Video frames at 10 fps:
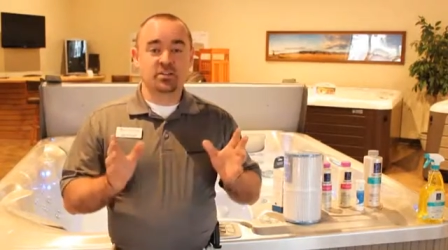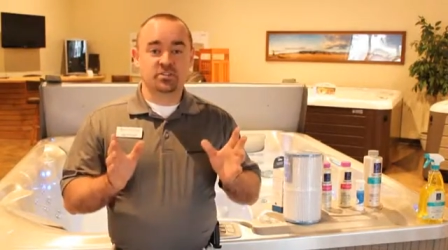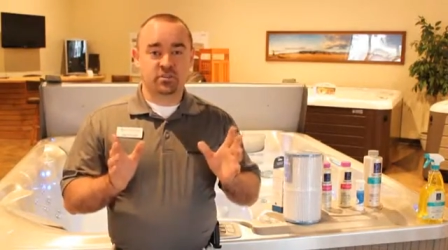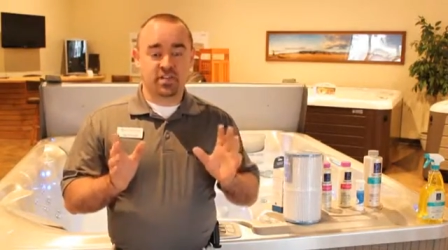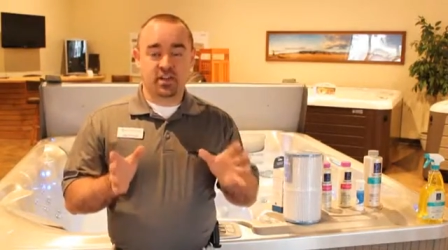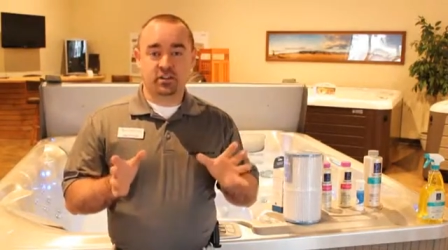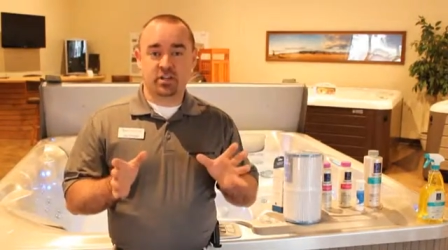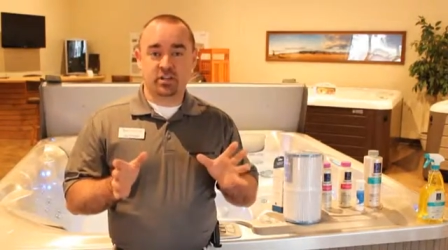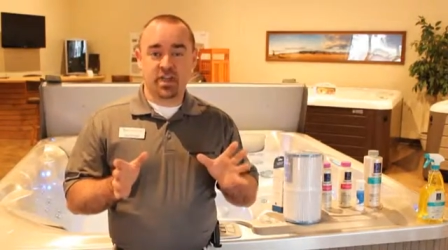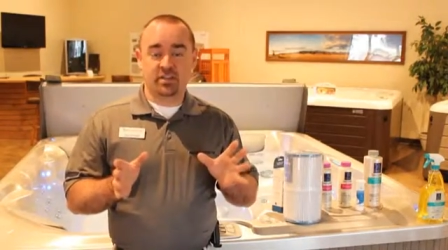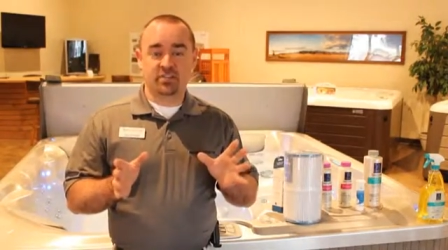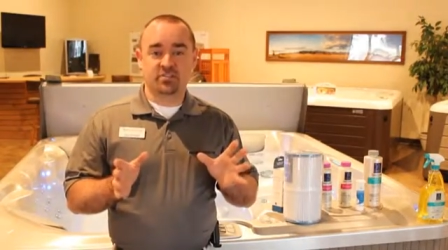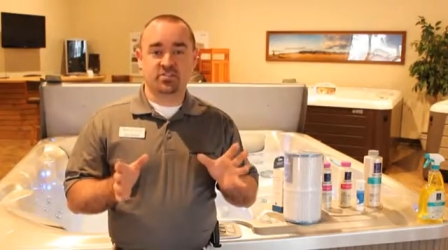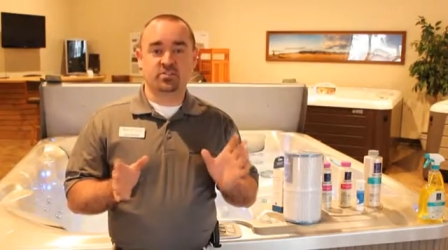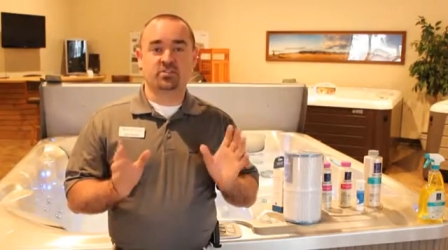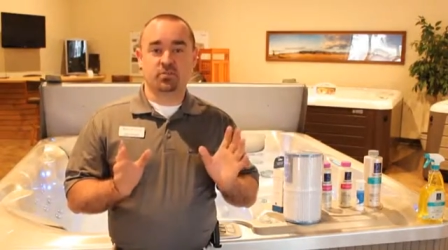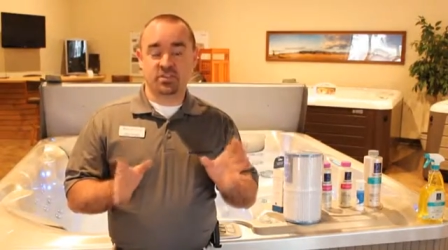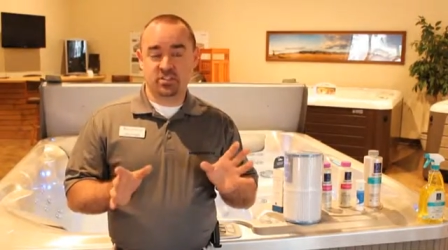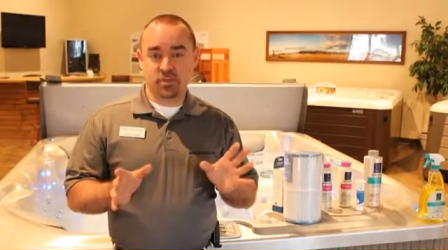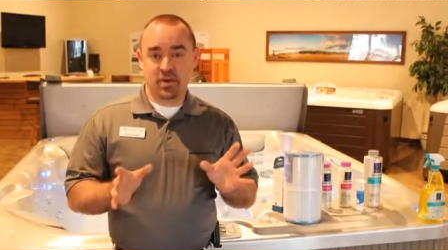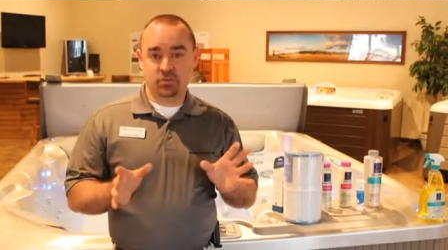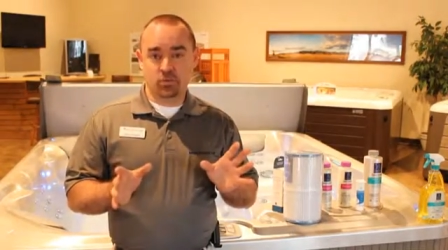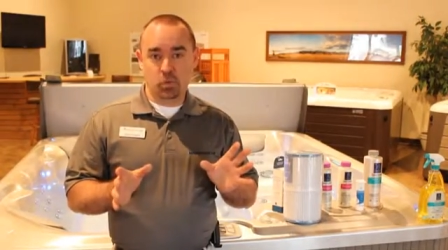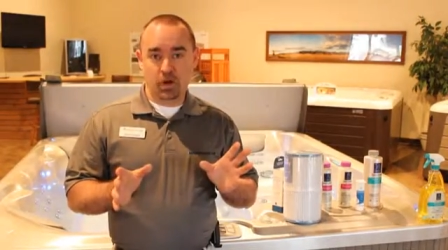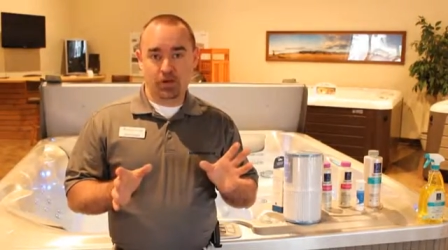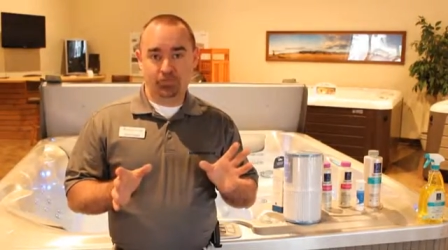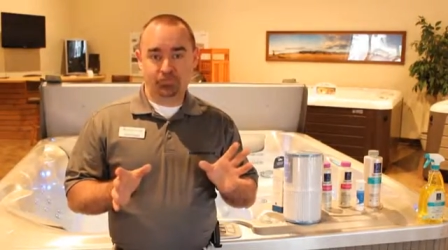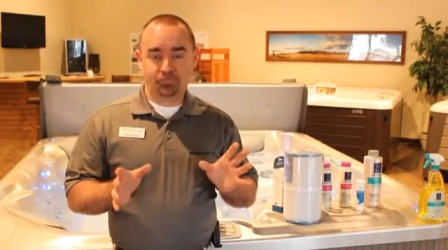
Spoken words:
So take a look at bathing suits, rinse them out real well.